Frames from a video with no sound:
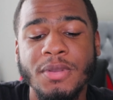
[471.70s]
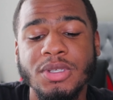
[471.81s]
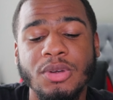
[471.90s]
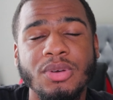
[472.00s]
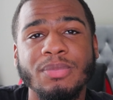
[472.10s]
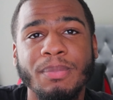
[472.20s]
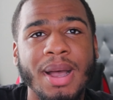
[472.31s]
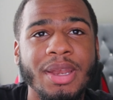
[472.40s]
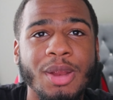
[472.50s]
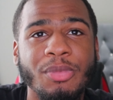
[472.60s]
So
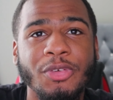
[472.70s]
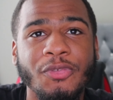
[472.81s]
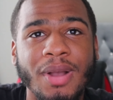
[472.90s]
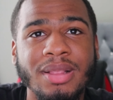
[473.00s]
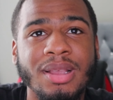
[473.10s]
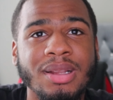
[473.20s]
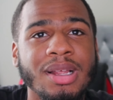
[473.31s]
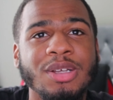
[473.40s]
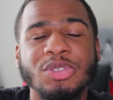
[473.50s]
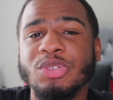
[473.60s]
my number is
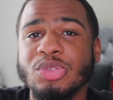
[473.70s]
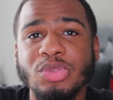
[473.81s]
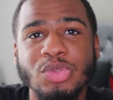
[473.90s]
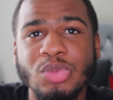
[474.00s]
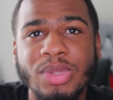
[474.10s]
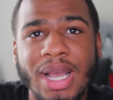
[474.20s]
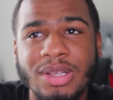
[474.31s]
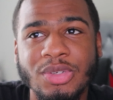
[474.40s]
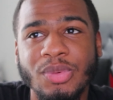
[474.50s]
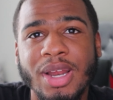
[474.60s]
$5,000. You could do
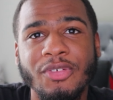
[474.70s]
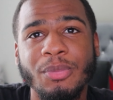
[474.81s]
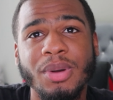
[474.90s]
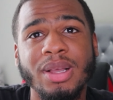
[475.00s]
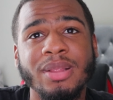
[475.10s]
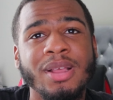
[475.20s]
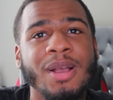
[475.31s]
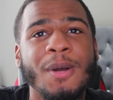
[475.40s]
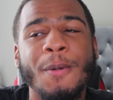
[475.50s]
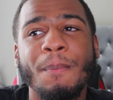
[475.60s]
$2,000 or whatever, but
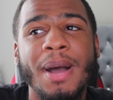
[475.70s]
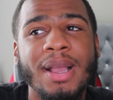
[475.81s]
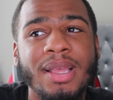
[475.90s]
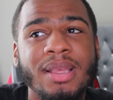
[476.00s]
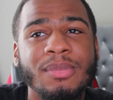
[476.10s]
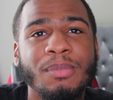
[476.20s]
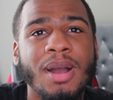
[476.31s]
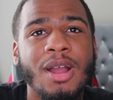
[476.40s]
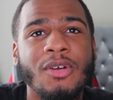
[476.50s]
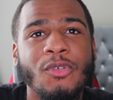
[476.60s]
my
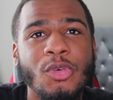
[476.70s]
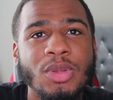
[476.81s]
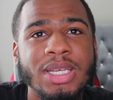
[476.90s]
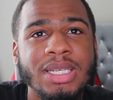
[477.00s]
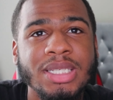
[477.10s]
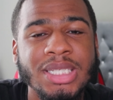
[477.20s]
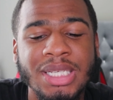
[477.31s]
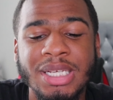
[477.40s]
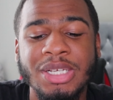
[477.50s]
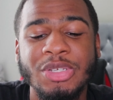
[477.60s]
rule is
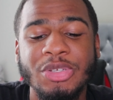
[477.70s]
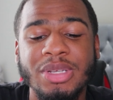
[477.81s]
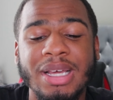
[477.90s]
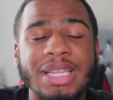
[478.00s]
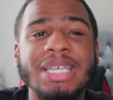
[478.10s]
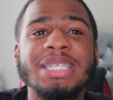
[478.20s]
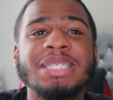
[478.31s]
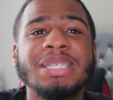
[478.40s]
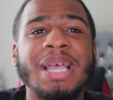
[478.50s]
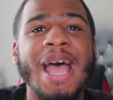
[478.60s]
at
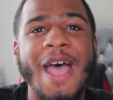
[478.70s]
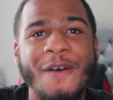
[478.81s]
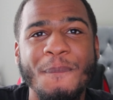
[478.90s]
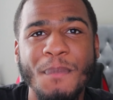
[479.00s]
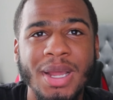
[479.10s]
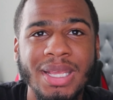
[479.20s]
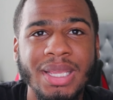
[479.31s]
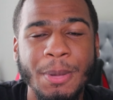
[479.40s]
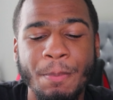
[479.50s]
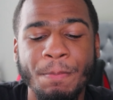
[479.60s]
least have money